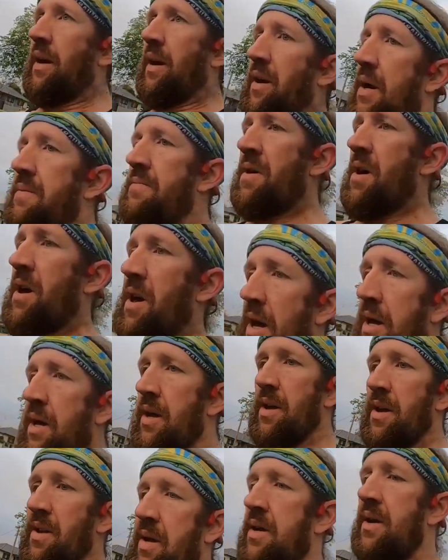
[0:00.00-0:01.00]
Um,
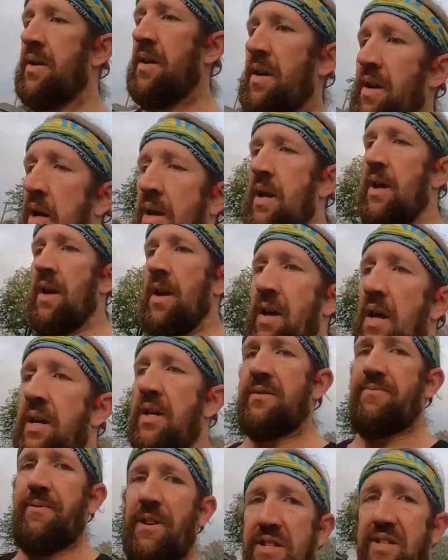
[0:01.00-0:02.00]

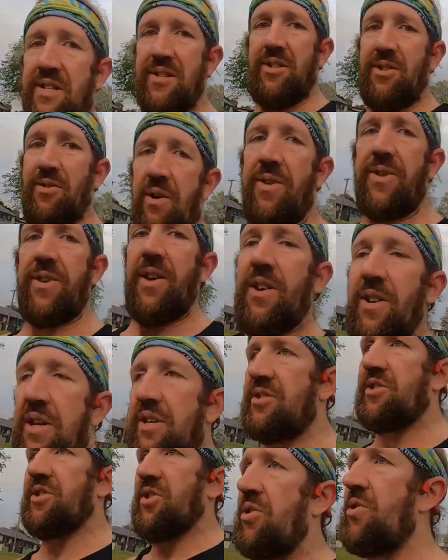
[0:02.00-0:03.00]
supposed to do a
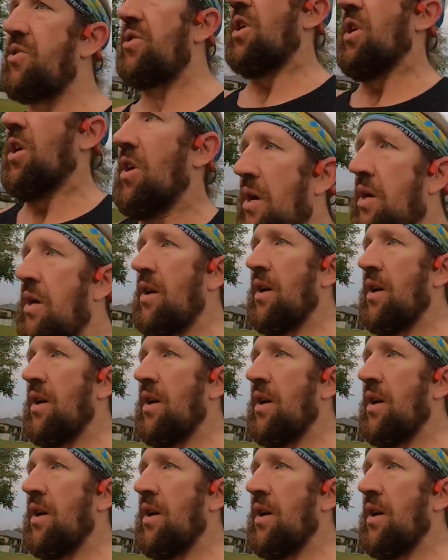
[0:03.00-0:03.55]
32